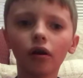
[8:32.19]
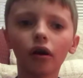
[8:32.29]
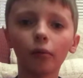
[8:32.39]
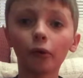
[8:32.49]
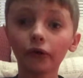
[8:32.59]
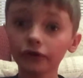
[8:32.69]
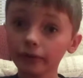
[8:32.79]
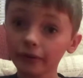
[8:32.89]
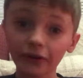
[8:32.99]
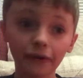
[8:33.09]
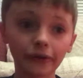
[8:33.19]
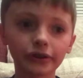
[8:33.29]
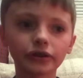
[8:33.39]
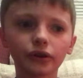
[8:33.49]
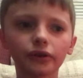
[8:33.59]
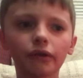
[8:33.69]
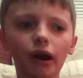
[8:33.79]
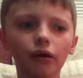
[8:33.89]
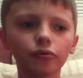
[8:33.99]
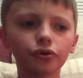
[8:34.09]
I'm also going to show you
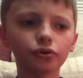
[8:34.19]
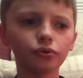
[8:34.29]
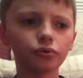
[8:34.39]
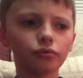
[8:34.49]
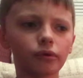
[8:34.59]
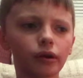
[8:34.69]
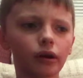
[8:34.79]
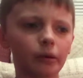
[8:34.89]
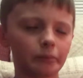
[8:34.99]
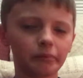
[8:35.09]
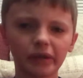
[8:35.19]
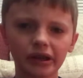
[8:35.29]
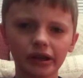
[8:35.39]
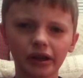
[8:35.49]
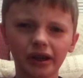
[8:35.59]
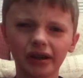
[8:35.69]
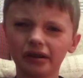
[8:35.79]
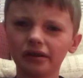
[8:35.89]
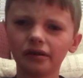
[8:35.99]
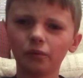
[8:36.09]
how to make a
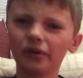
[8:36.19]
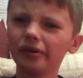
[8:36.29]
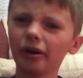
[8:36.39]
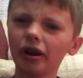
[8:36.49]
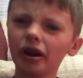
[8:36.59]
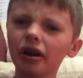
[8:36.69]
wheelie bar,